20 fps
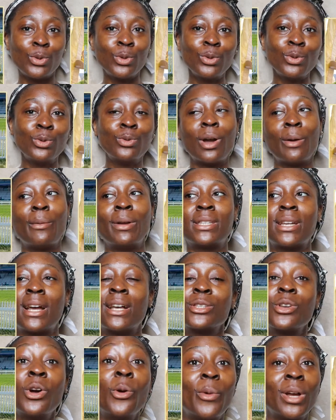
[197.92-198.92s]

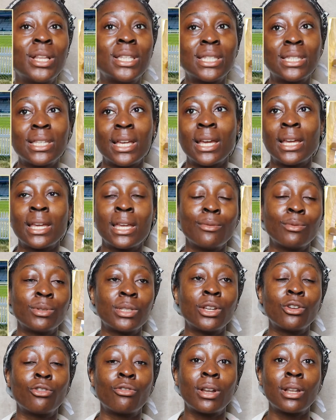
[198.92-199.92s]
It
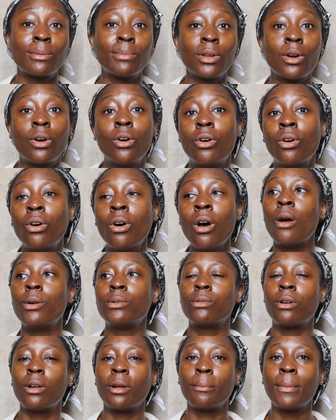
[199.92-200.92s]
was incredibly hot. I
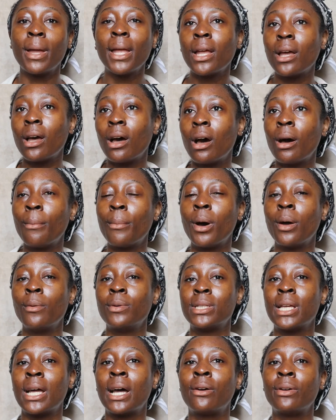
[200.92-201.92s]
was wearing makeup, I
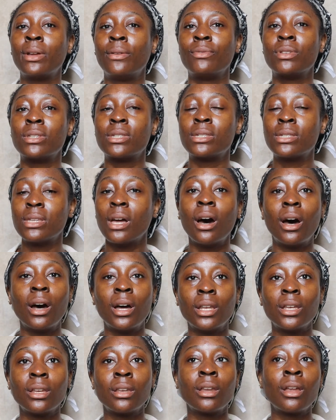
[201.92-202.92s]
was out in the
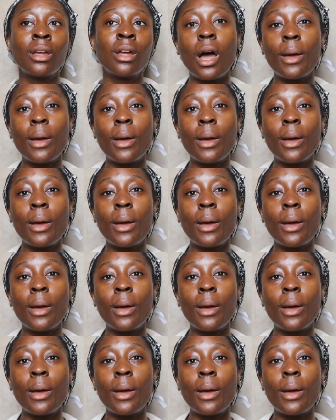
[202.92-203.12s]
sun.